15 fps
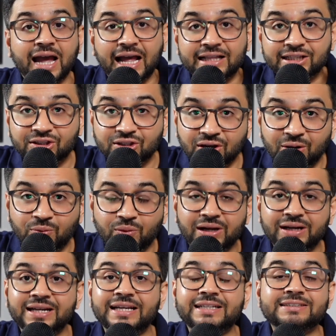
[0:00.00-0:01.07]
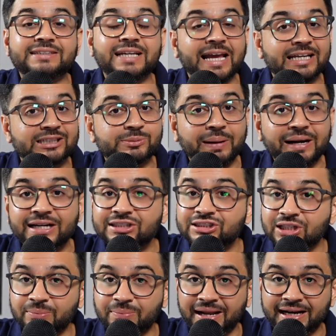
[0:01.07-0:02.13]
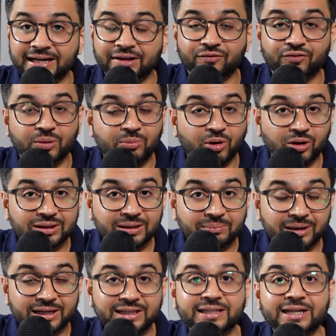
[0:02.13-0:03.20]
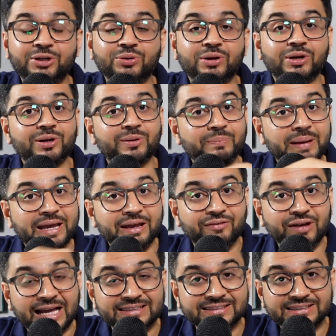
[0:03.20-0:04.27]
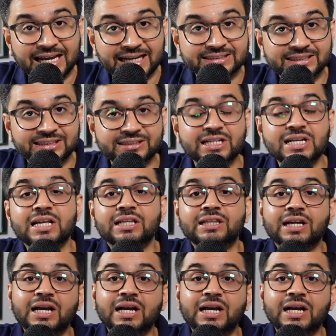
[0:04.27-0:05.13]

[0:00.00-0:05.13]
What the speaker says: And the third one is the expenditure planning. From all the money that you are going to pay as taxes, the